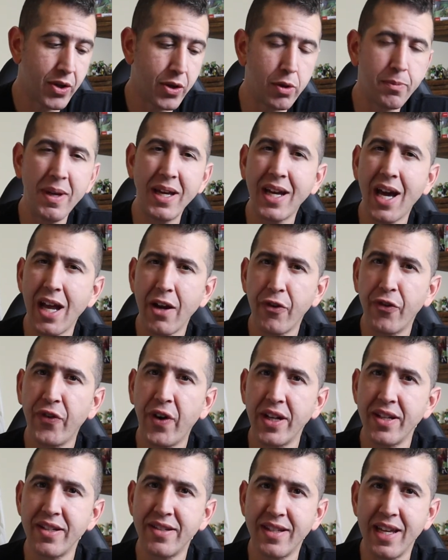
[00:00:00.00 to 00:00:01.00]
it'll be kind of
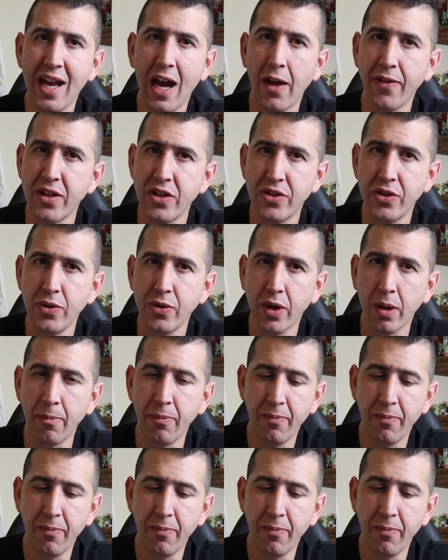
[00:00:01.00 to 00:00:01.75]
fun to see how these two